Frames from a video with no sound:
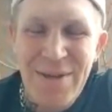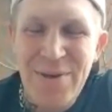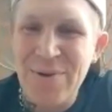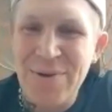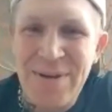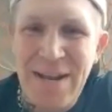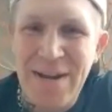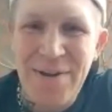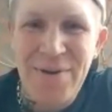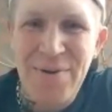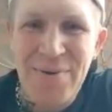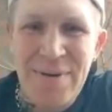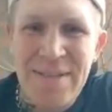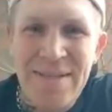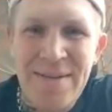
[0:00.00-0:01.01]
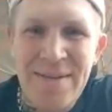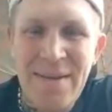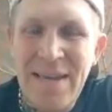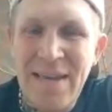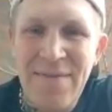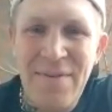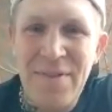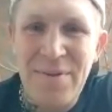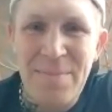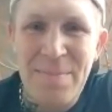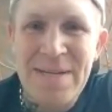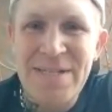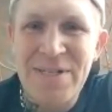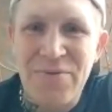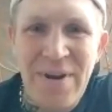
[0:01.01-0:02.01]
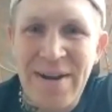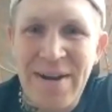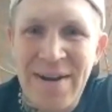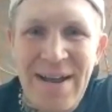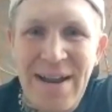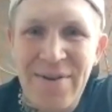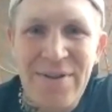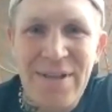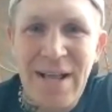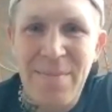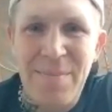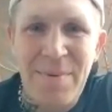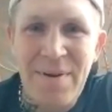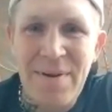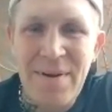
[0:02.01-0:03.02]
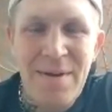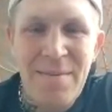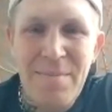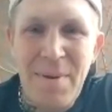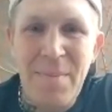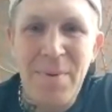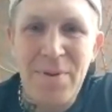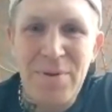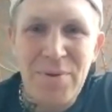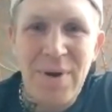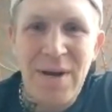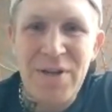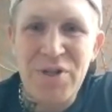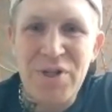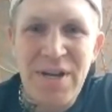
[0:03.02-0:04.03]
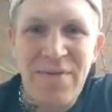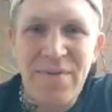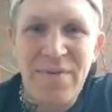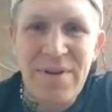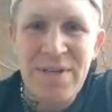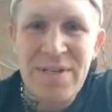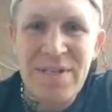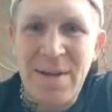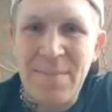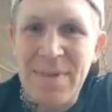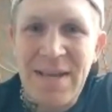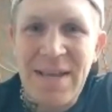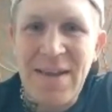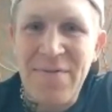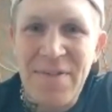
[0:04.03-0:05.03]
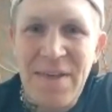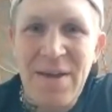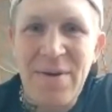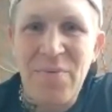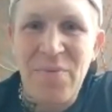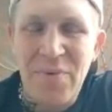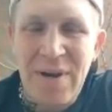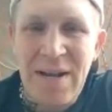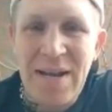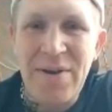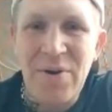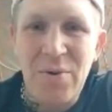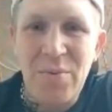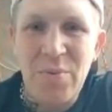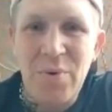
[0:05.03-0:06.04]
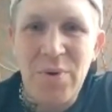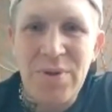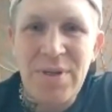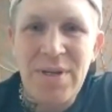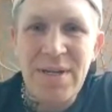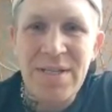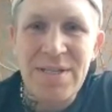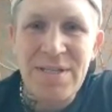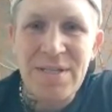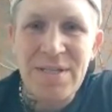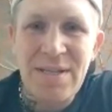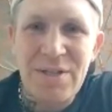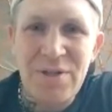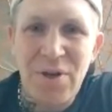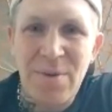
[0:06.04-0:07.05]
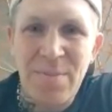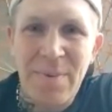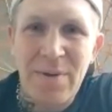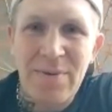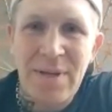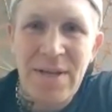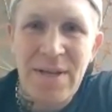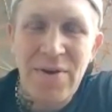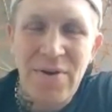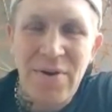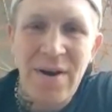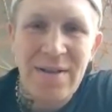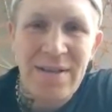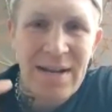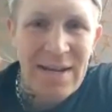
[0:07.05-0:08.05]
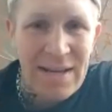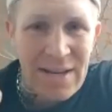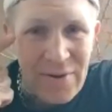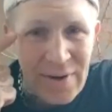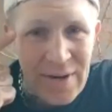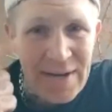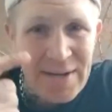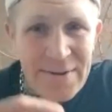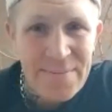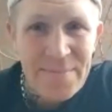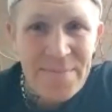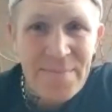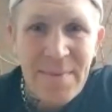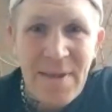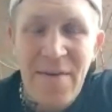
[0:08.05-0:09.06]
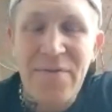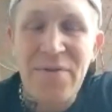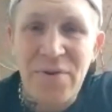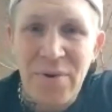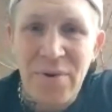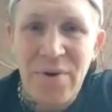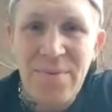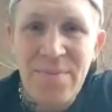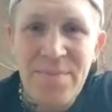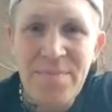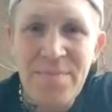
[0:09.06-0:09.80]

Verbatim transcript: you cannot do it. Even the best trainer cannot help people to achieve something if they really don't want. It's it's all about in your heart and in your head, after all.